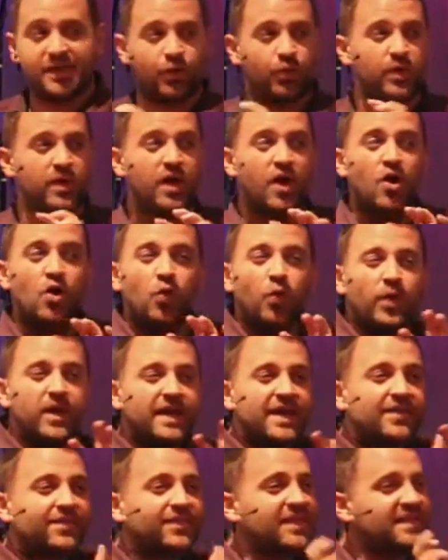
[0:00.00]
Like, we,
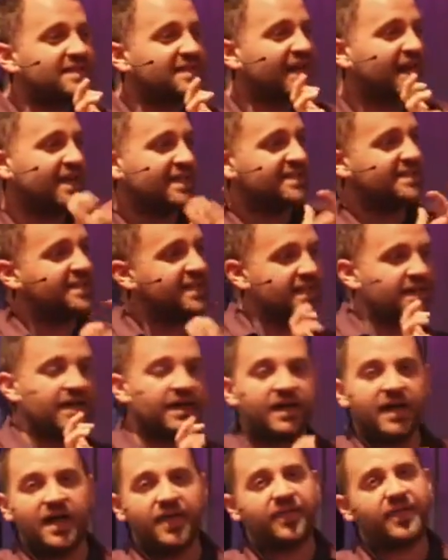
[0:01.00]
we get this
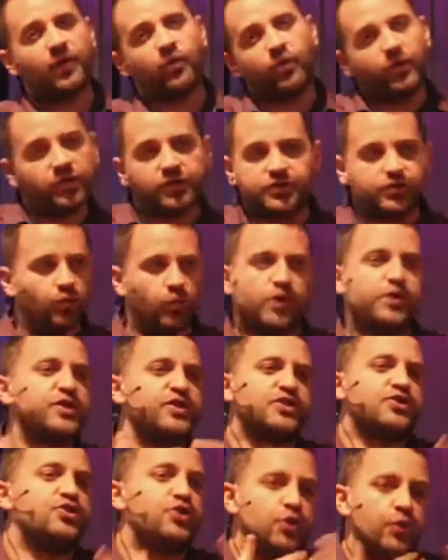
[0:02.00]
idea that we're, we're
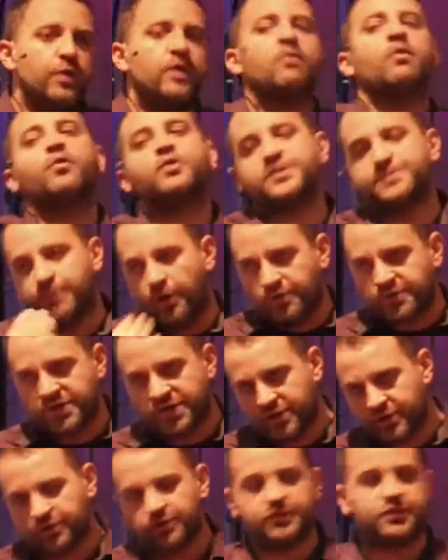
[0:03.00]
just doing what we're supposed
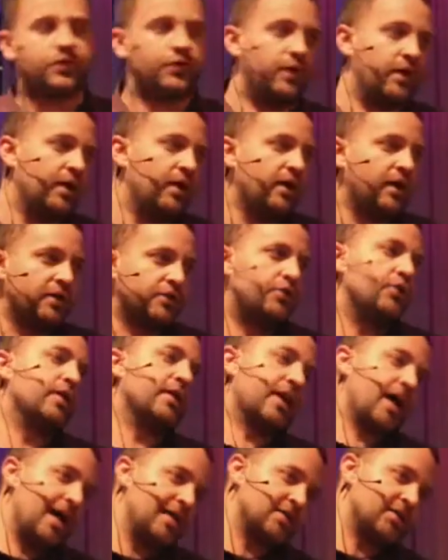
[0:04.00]
to do so that, so that
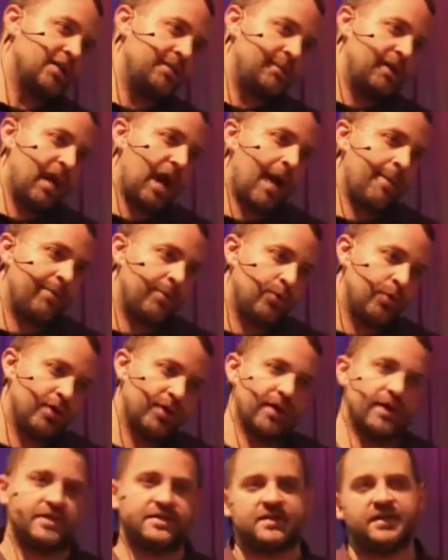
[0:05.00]
God's going to be happy with
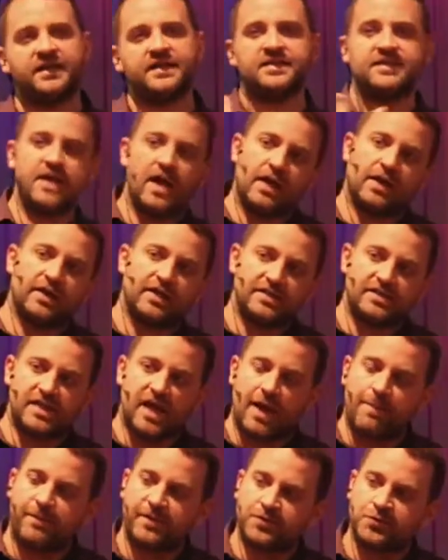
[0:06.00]
us and he's not going to
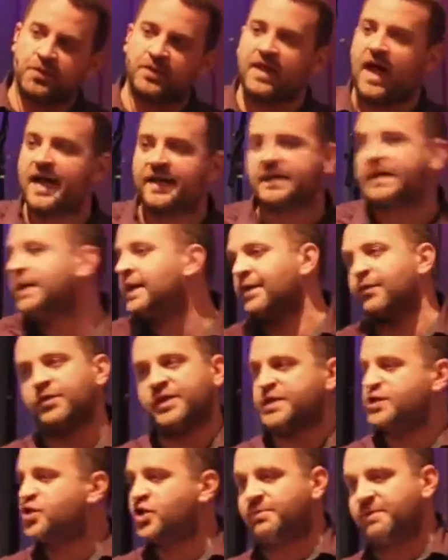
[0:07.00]
zap us with lightning and
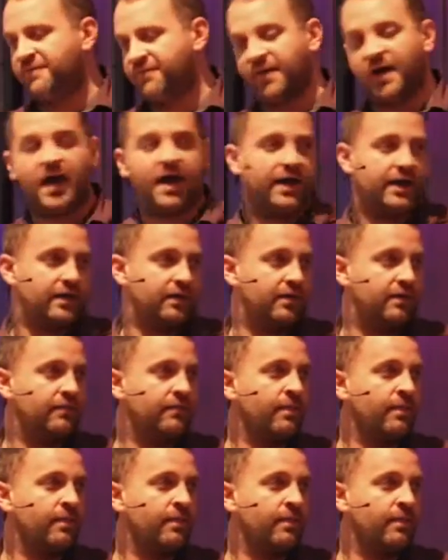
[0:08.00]
everything's going to be fine.